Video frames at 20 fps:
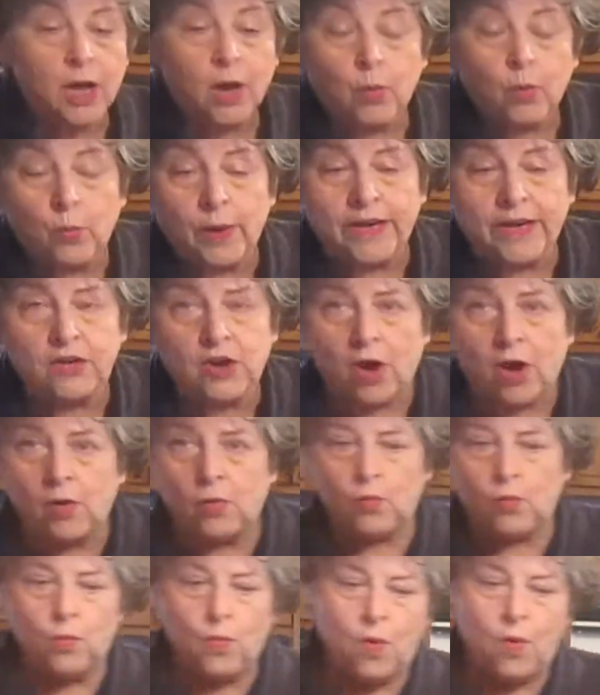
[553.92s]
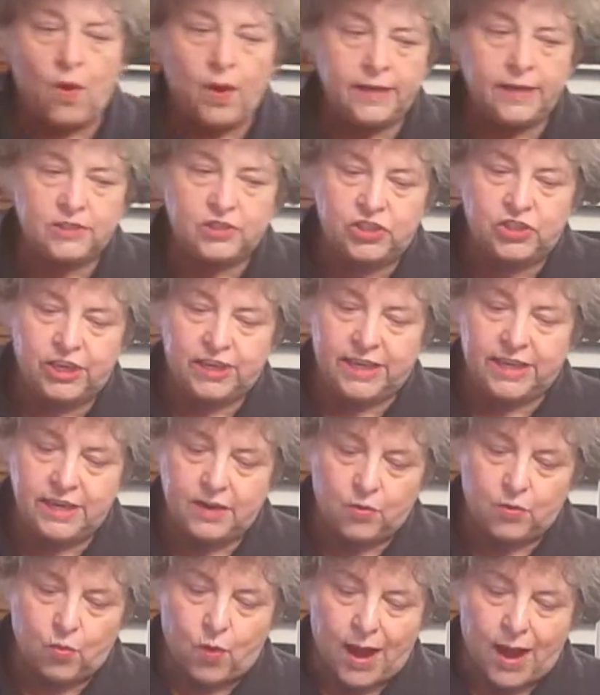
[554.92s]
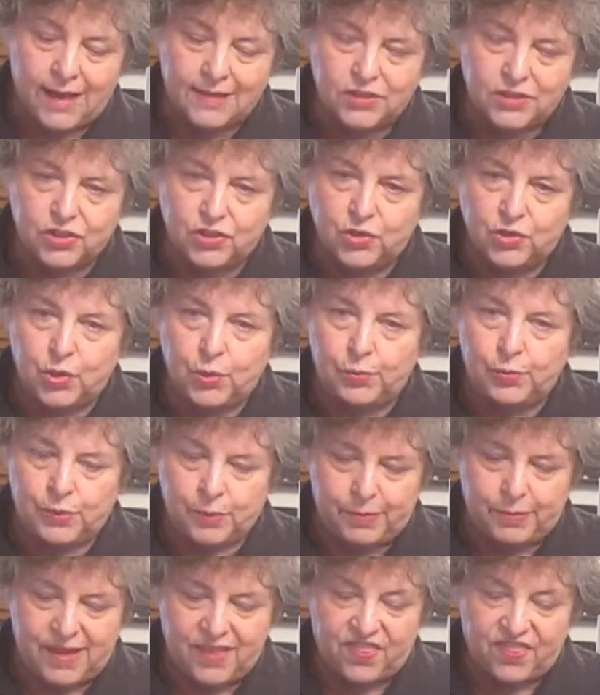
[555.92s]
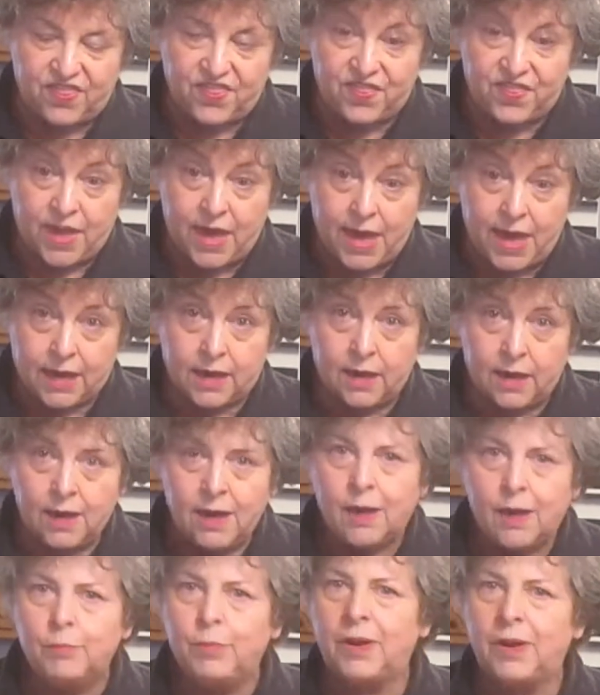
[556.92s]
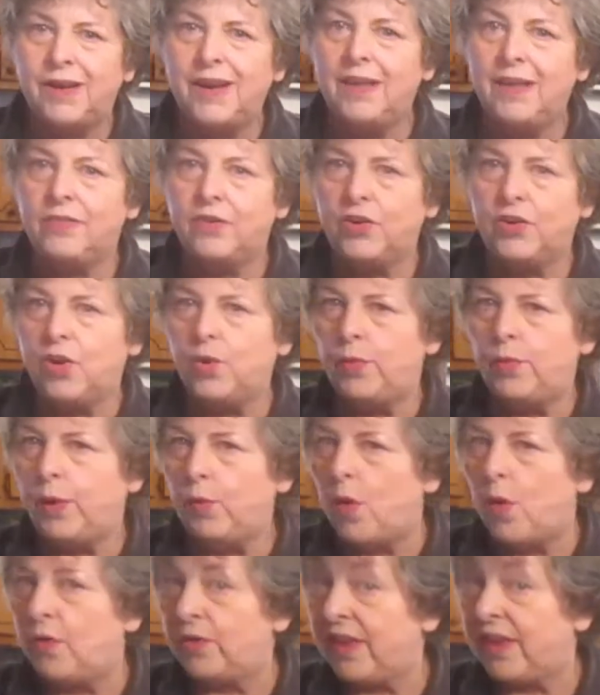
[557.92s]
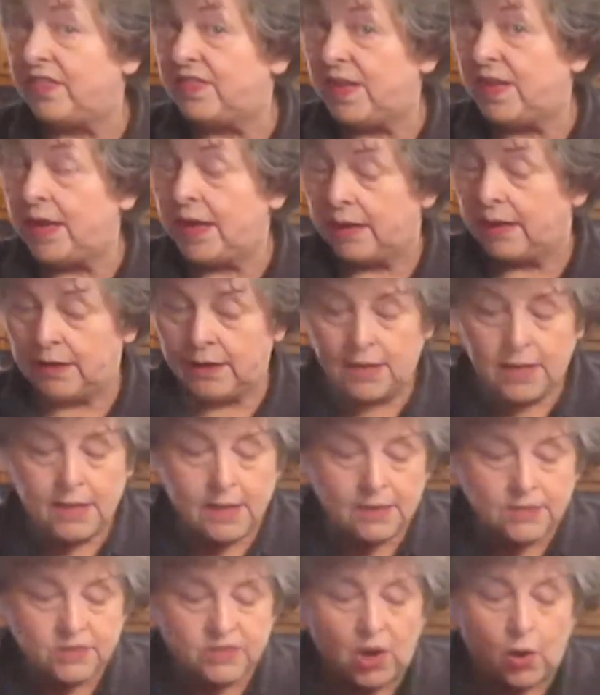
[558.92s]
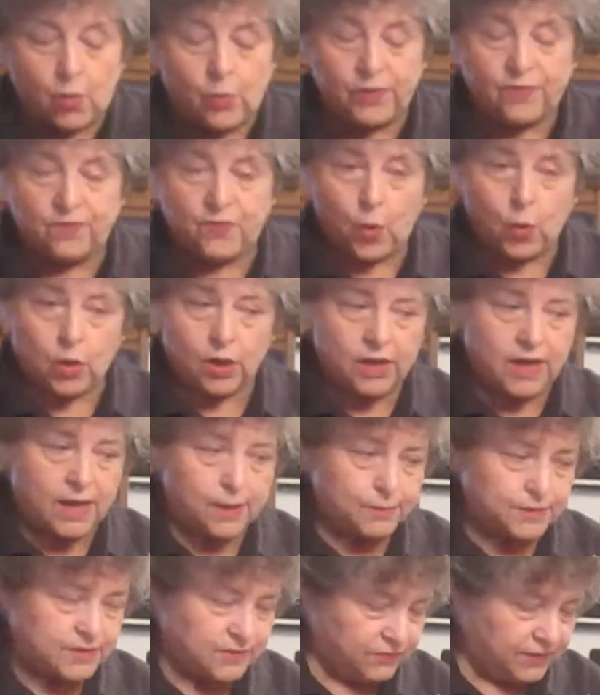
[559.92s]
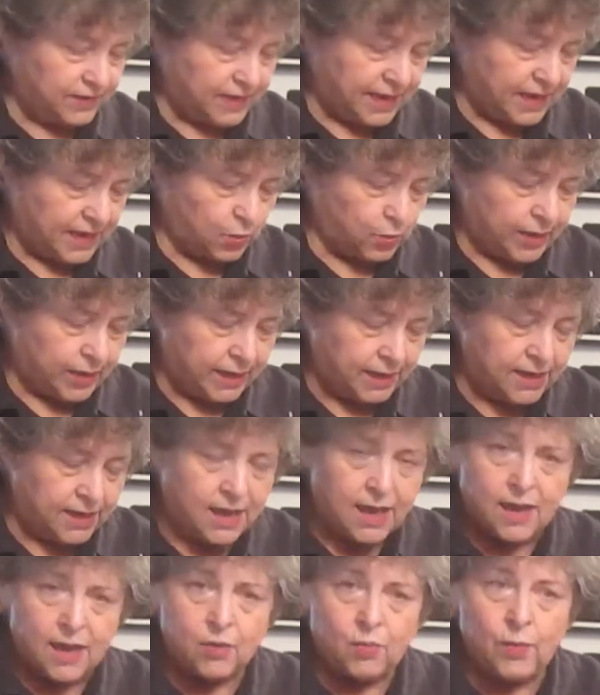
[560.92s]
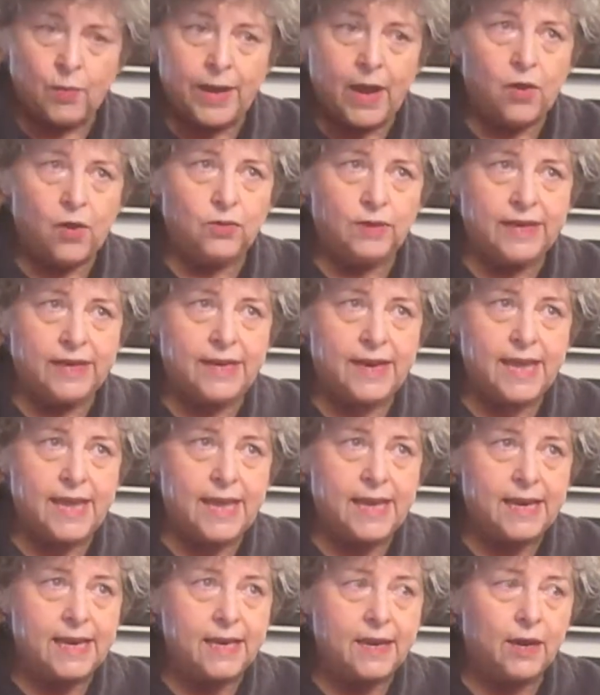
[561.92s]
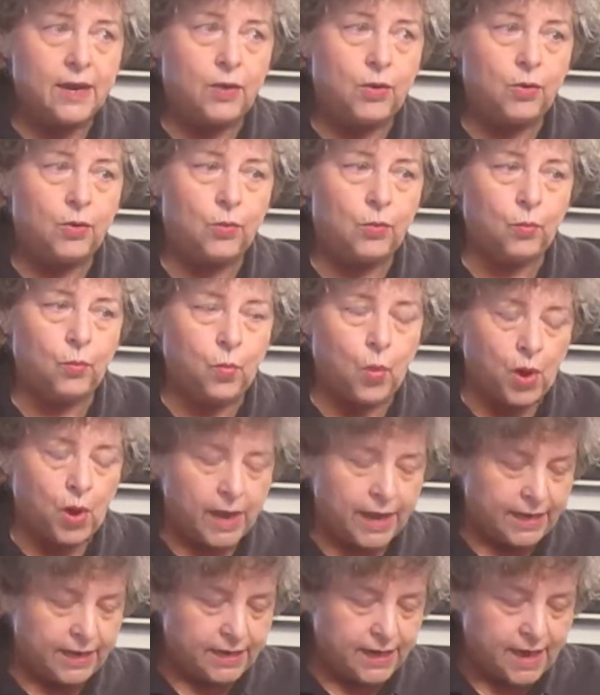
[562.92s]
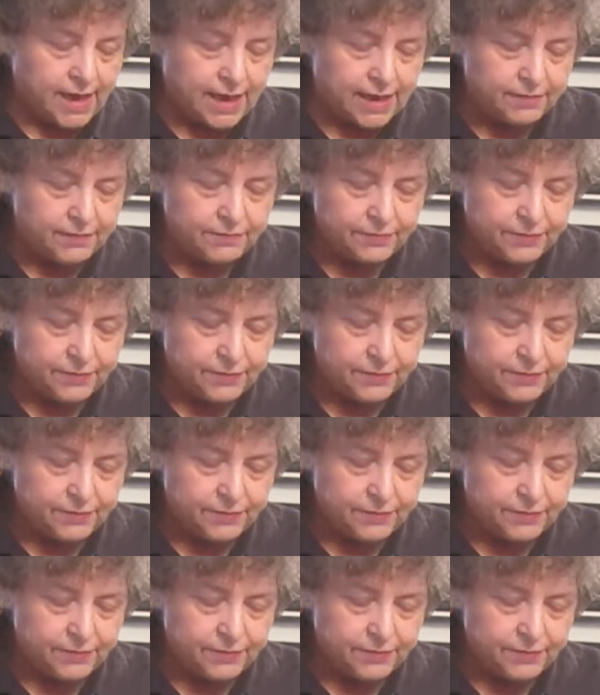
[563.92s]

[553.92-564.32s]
We don't want chicken and rice soup to be thick, but neither do we want it thin. So with 4 cups of liquid, we only need 1